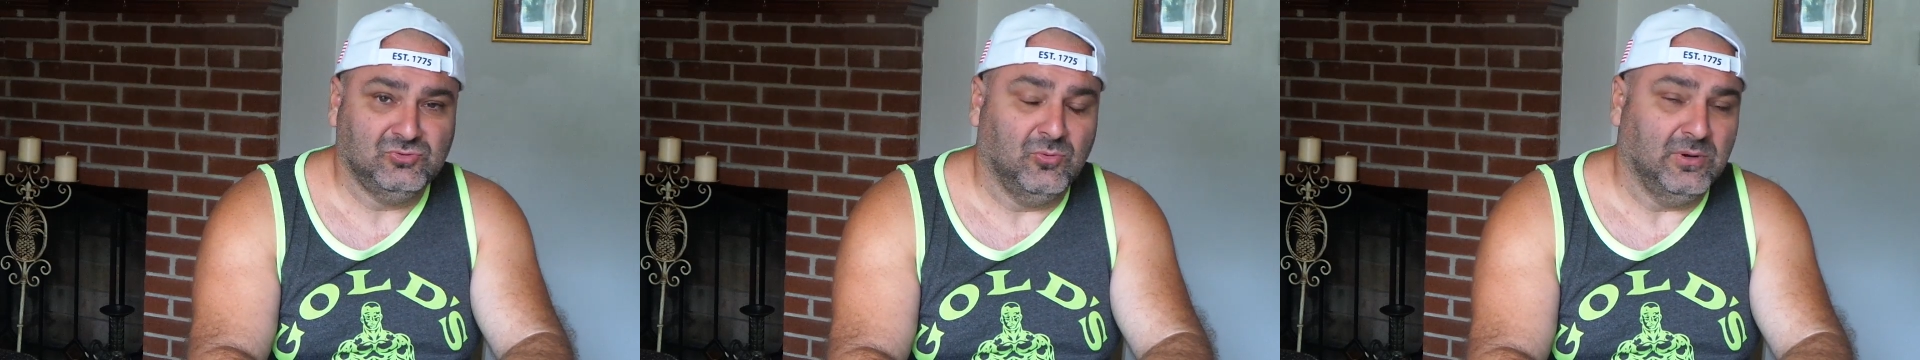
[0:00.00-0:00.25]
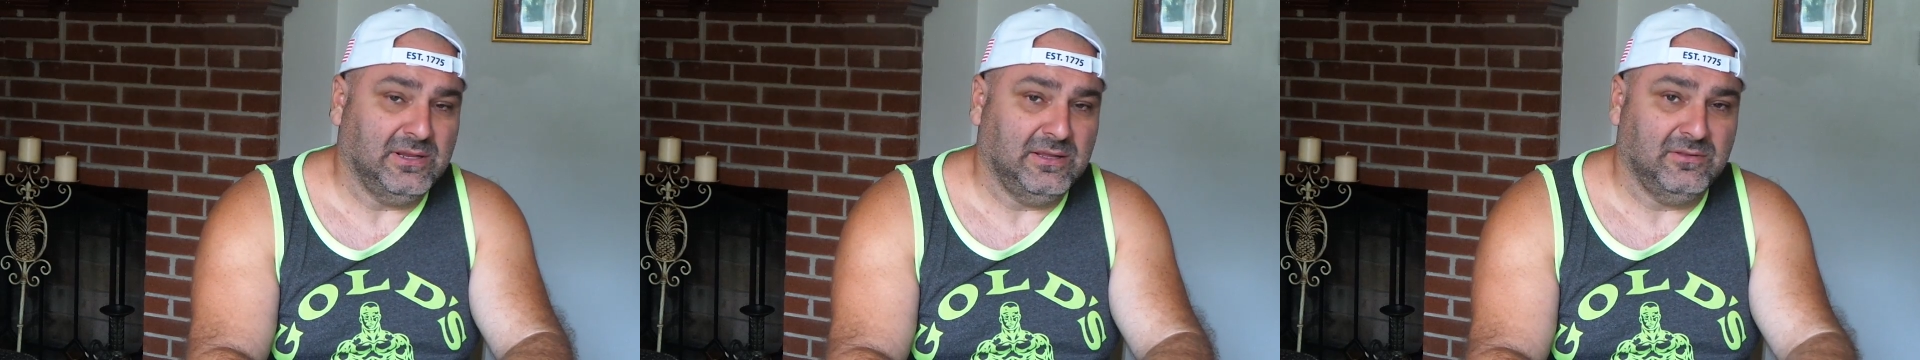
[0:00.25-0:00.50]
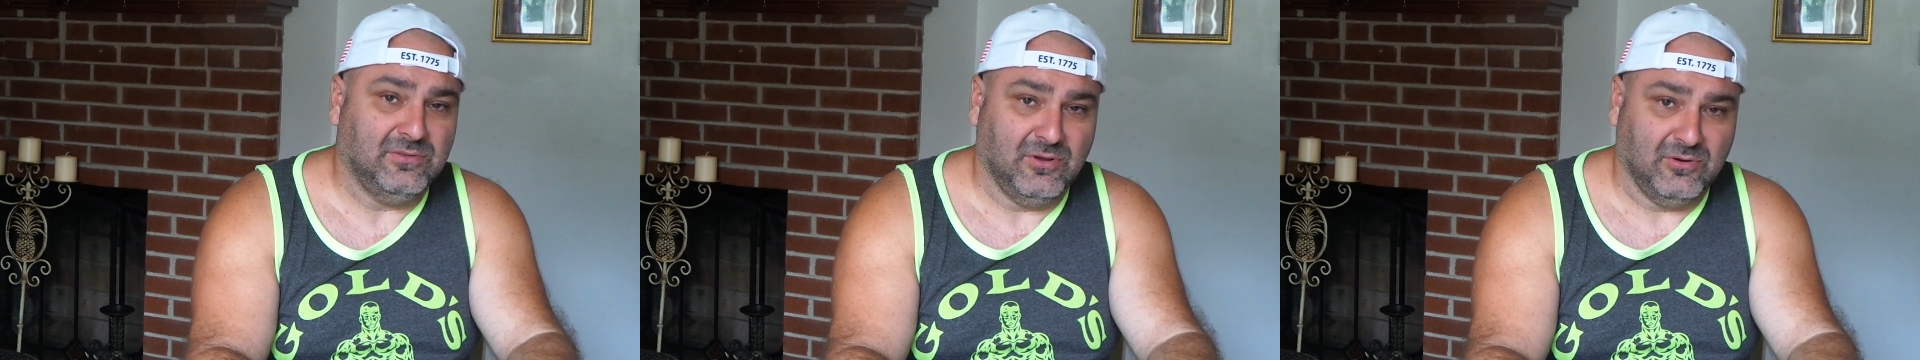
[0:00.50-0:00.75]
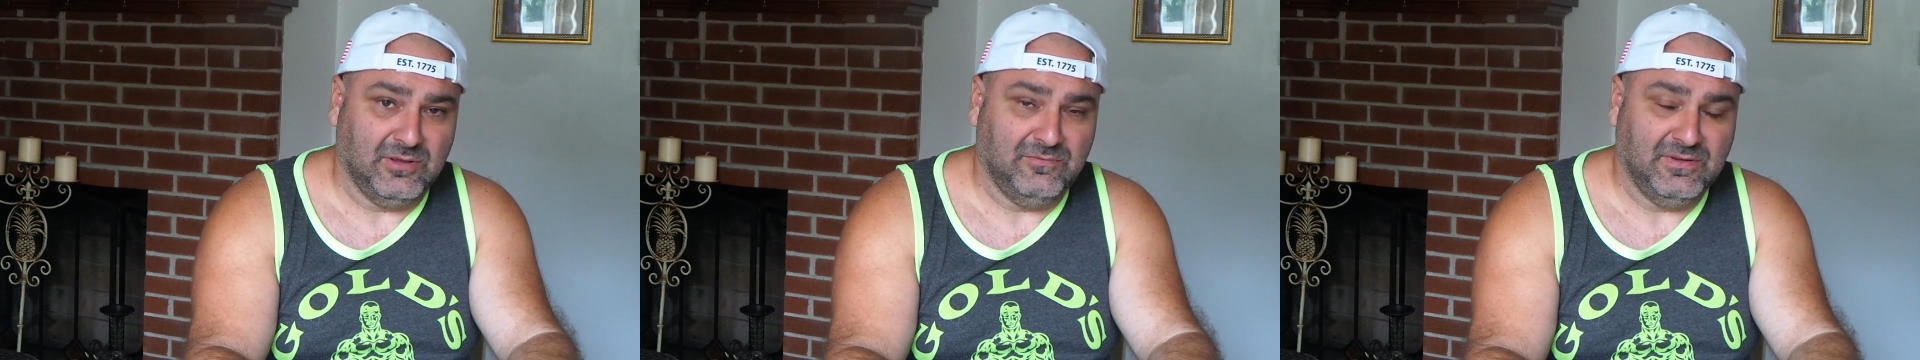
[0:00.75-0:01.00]
$20,000,
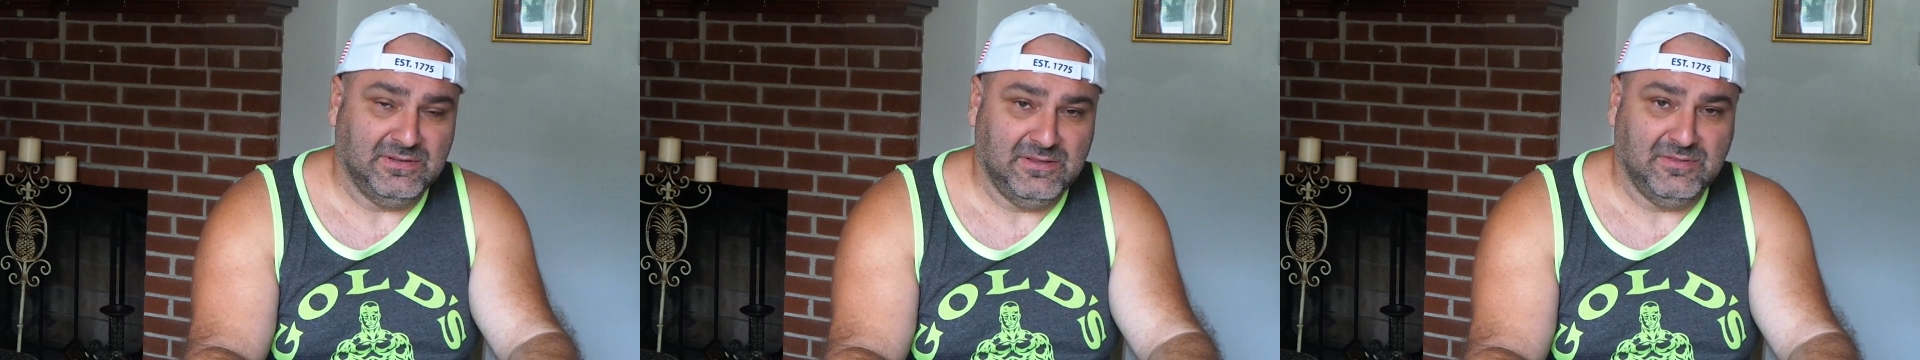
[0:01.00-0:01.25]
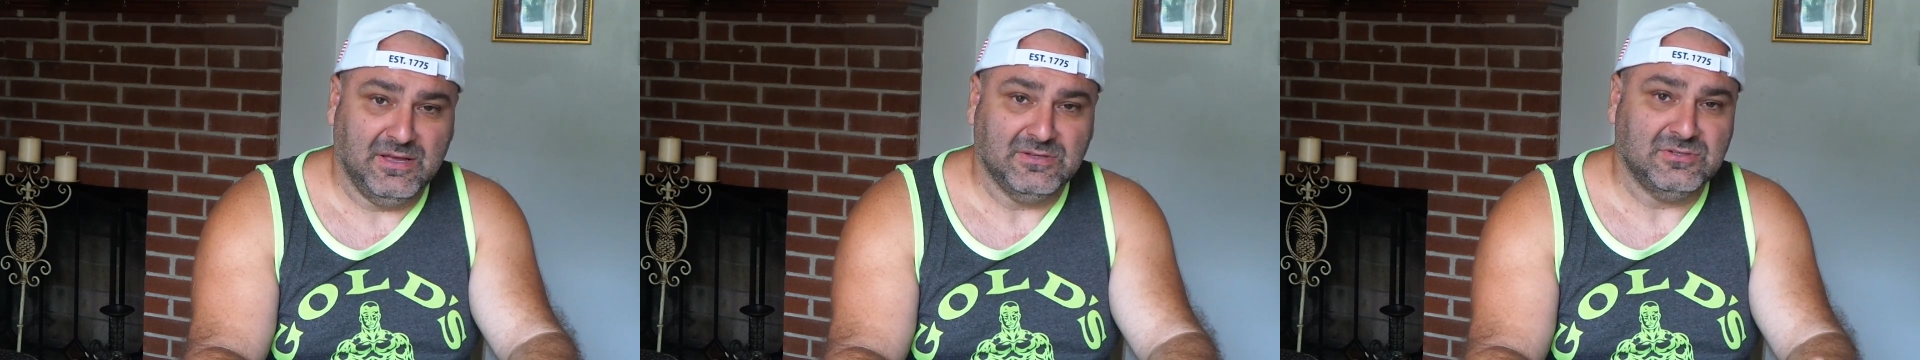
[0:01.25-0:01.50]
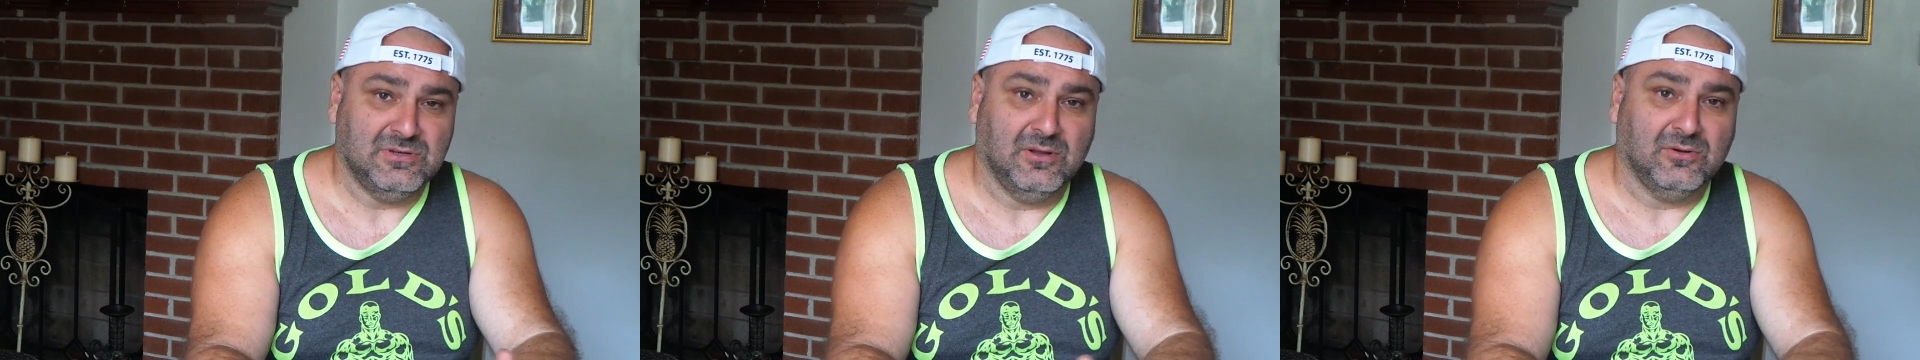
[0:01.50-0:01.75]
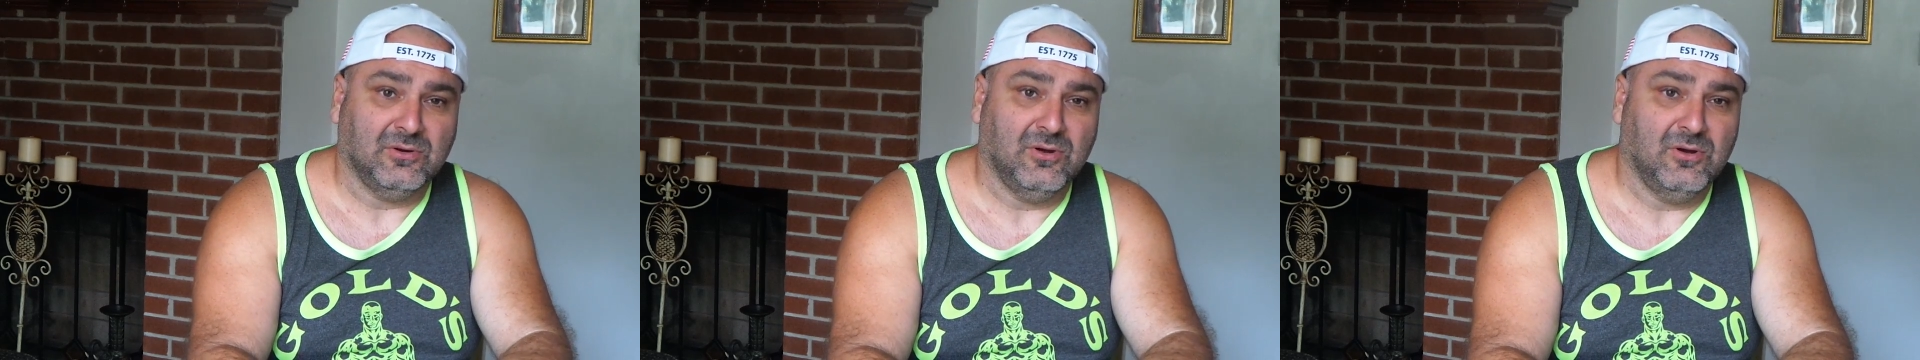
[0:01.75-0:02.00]
$30,000,
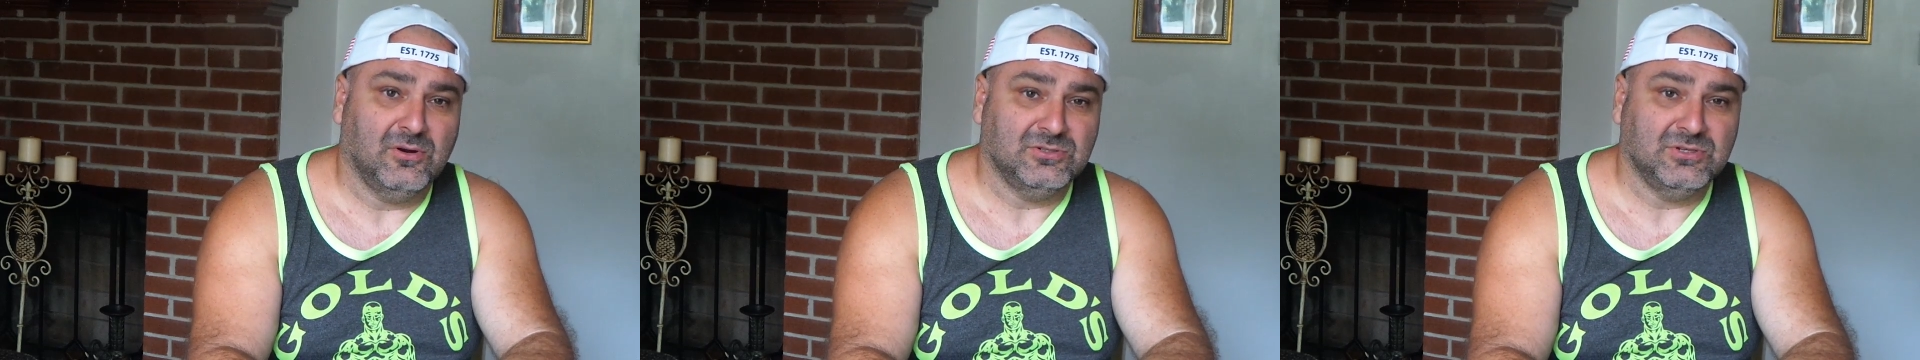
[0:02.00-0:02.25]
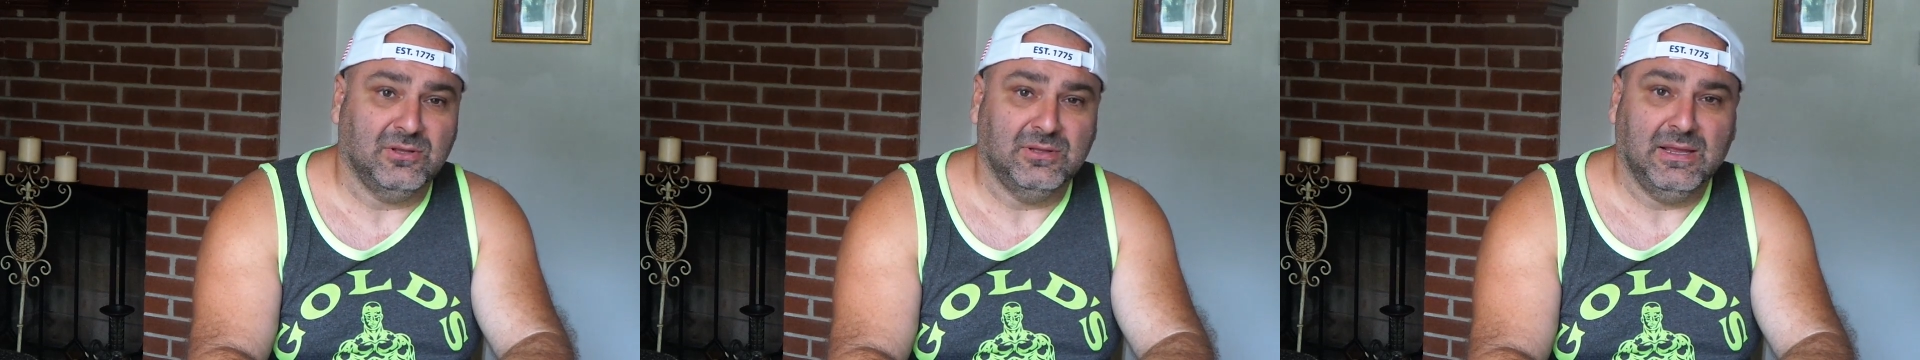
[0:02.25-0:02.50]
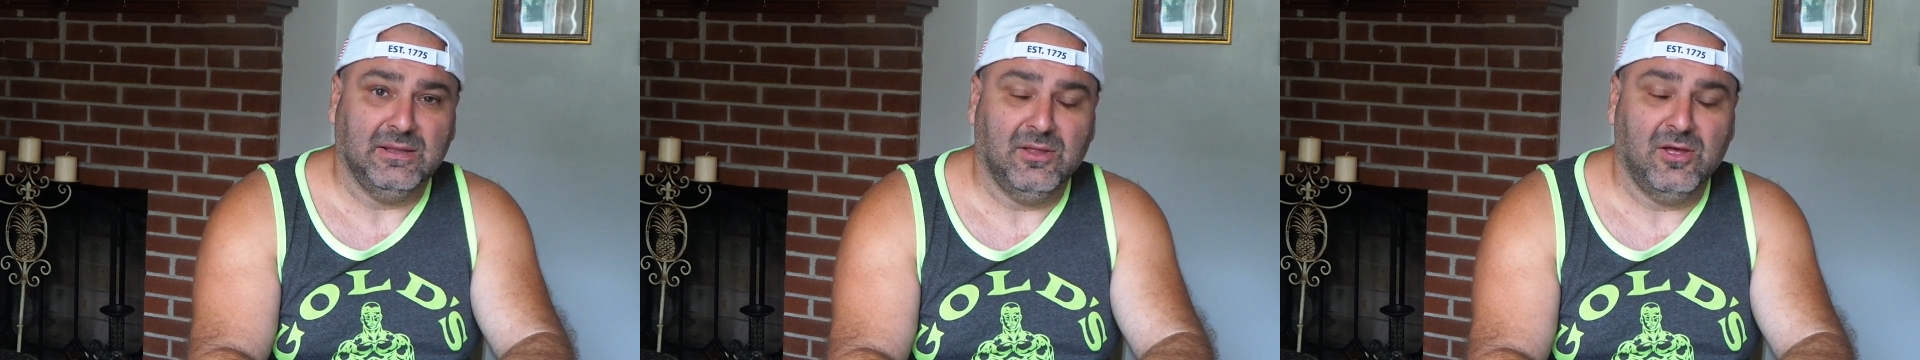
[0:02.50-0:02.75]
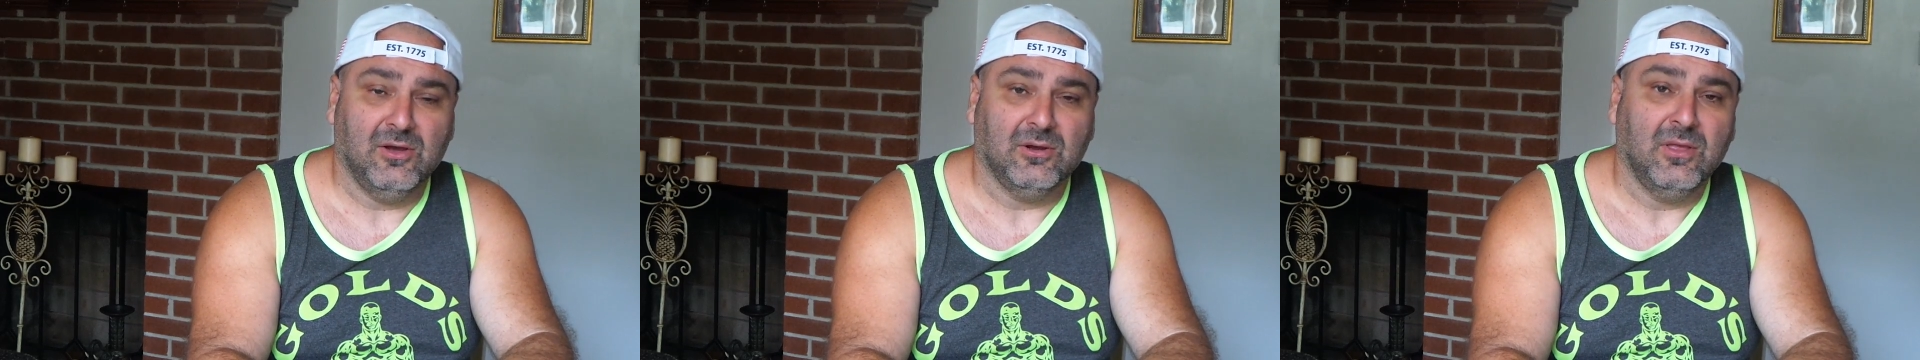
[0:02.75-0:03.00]
$50,000 cars all day
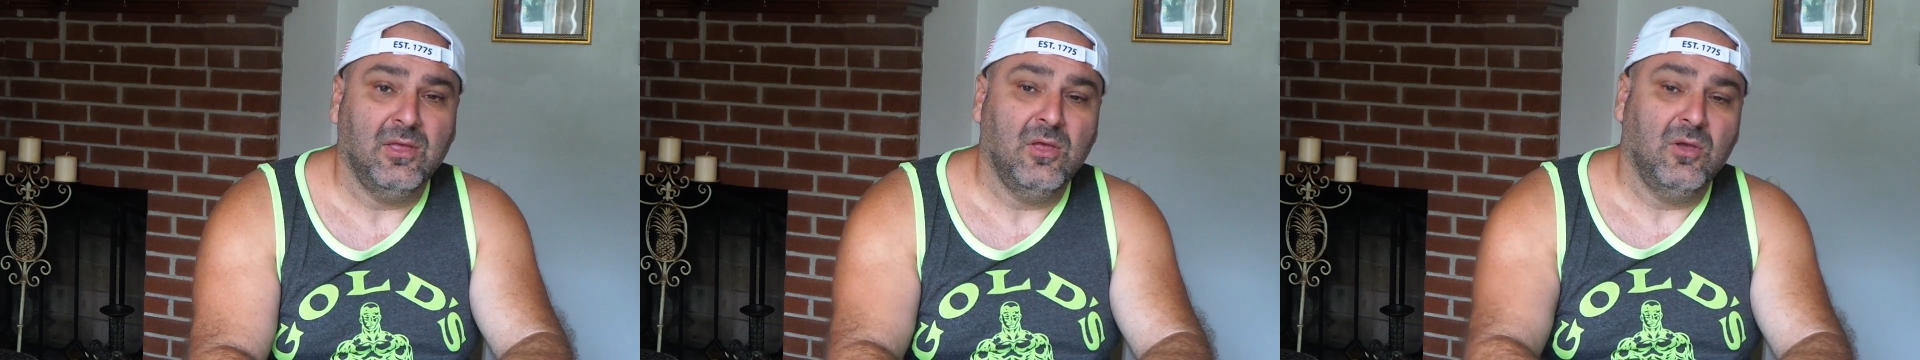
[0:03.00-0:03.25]
long.